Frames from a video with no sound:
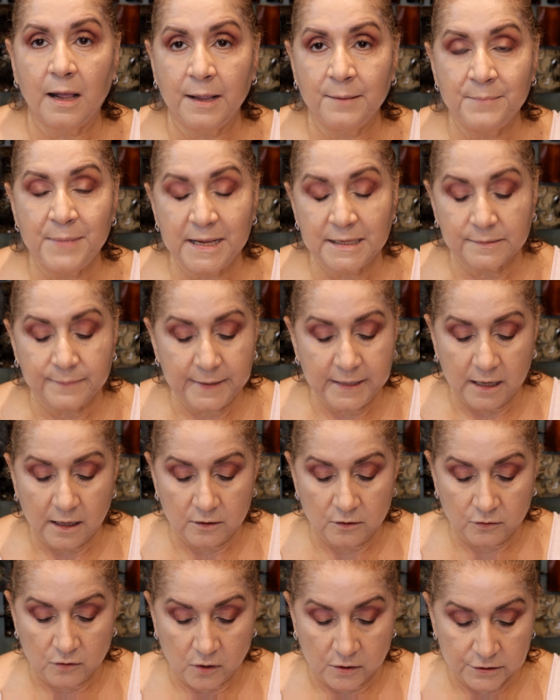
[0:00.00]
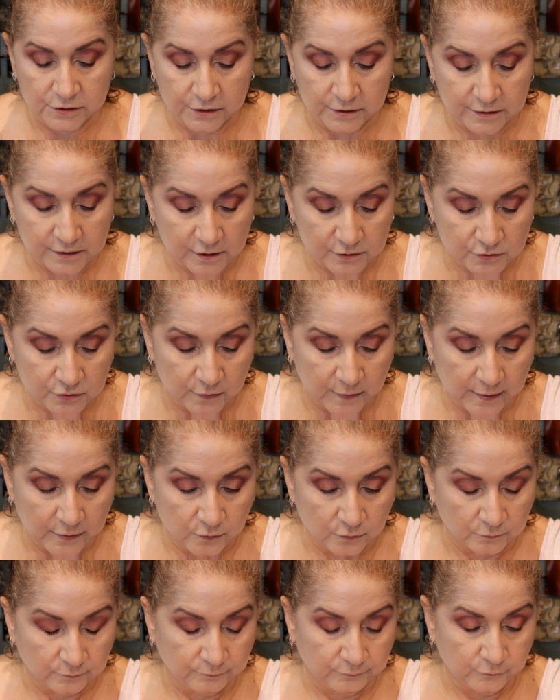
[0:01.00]
It makes me kind of nauseous, so I
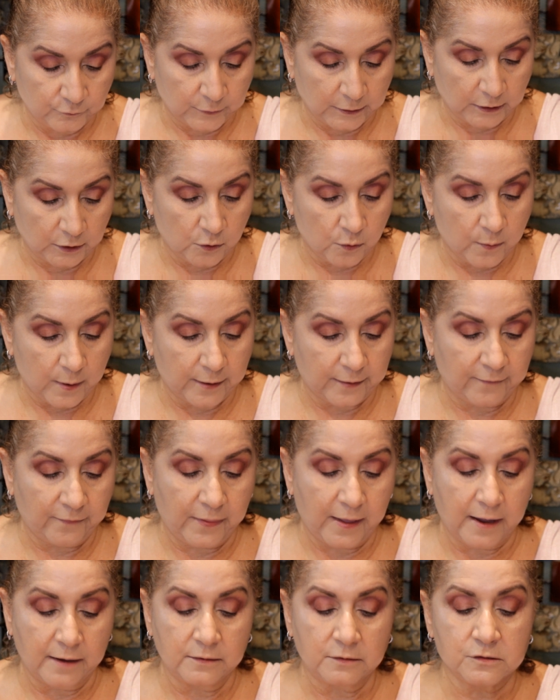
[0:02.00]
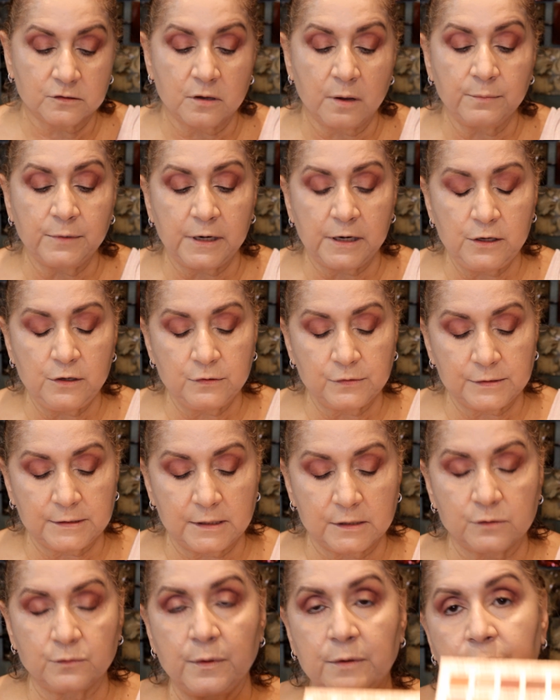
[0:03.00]
don't really go out on that. So I'm going to use
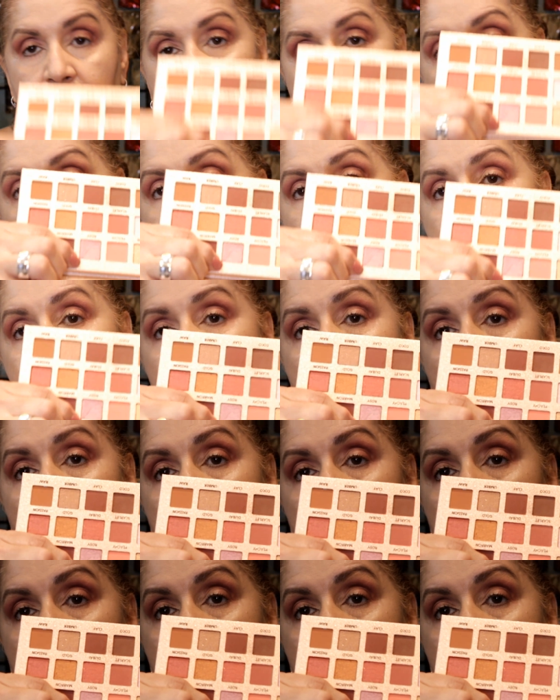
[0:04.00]
this one right here. It's called